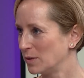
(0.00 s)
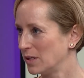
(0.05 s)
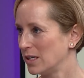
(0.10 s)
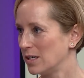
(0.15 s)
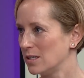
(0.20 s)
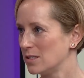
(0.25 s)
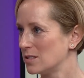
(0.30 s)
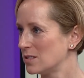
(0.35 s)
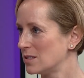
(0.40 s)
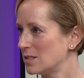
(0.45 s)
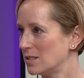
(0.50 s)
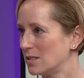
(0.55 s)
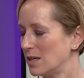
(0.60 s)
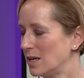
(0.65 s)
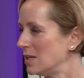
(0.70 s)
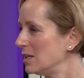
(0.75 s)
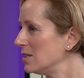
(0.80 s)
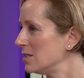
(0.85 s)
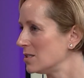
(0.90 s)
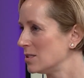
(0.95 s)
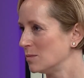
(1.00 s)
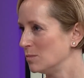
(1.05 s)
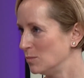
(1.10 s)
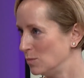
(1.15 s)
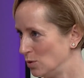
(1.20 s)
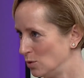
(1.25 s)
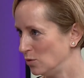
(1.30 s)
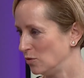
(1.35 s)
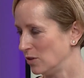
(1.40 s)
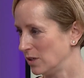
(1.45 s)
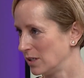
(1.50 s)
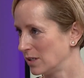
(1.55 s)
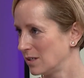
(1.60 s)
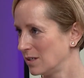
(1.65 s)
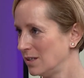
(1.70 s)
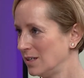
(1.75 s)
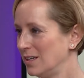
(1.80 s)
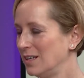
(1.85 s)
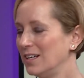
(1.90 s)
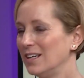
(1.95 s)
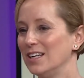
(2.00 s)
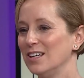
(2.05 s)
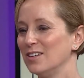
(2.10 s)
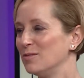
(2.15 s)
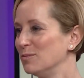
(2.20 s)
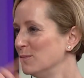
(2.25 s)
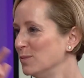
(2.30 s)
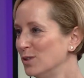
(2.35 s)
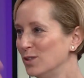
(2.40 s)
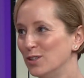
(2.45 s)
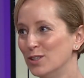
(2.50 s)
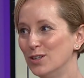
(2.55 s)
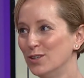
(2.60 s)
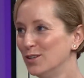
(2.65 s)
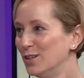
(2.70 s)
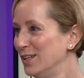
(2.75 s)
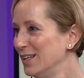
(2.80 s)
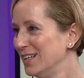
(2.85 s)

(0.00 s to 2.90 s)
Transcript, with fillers: place and isn't moving. Mm-hmm. If mood